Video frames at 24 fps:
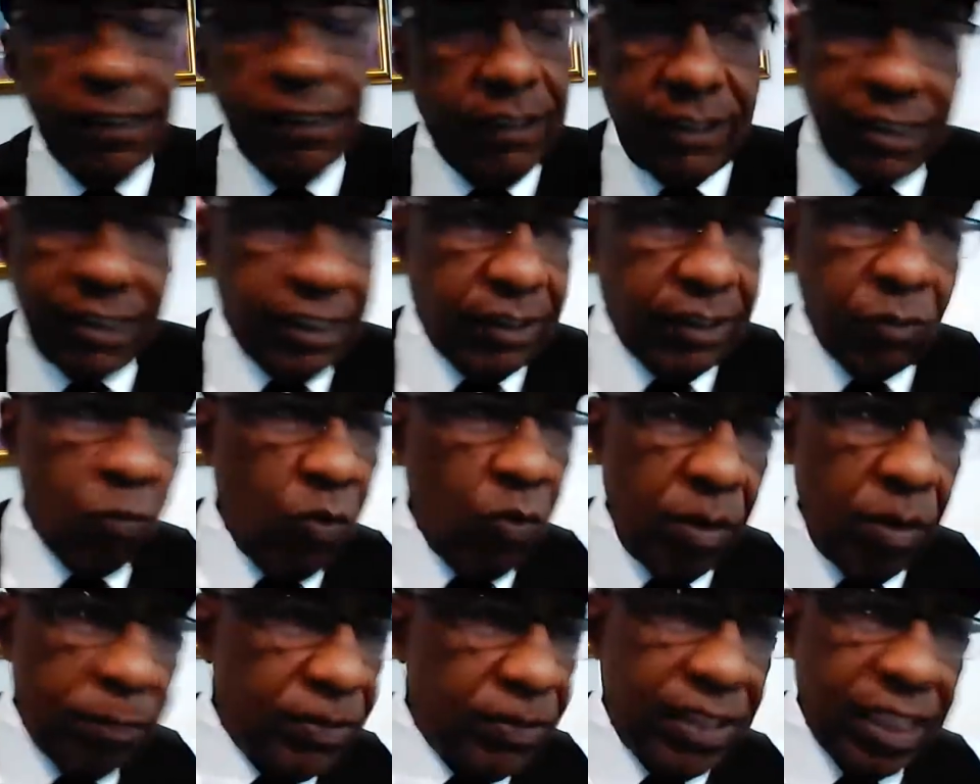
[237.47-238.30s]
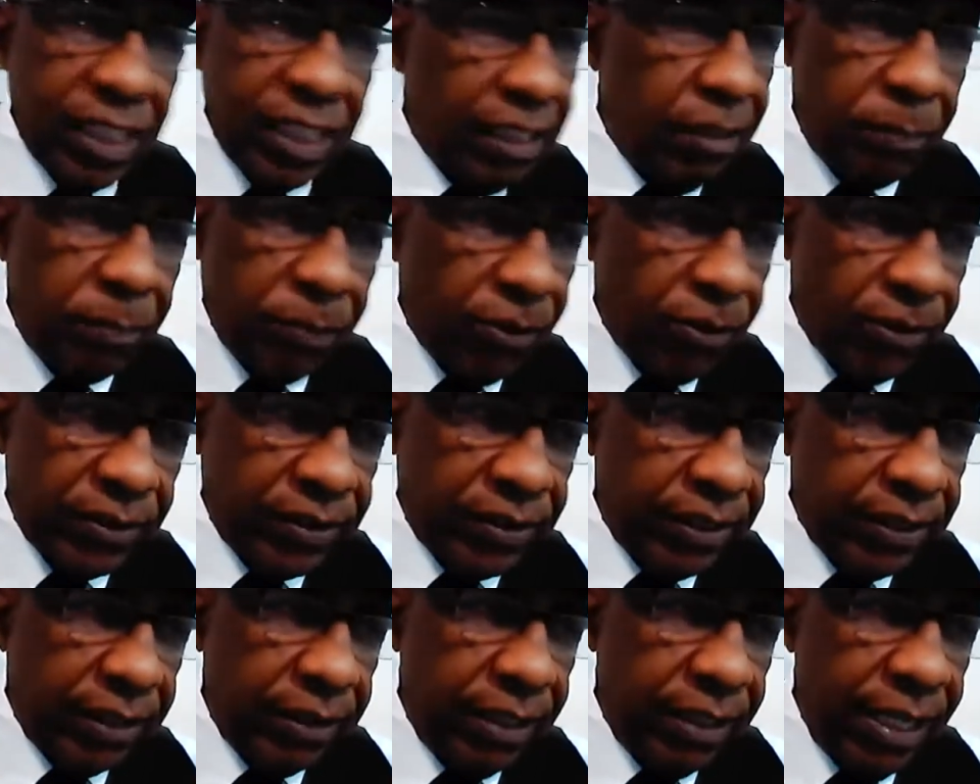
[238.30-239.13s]
just one particular
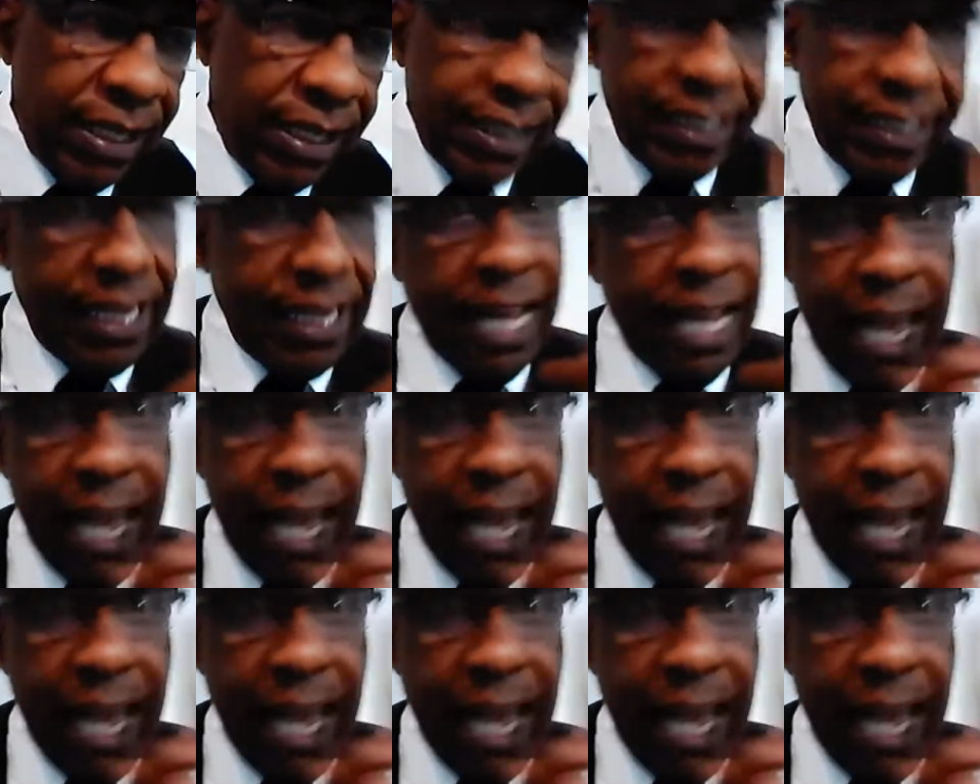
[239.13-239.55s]
person that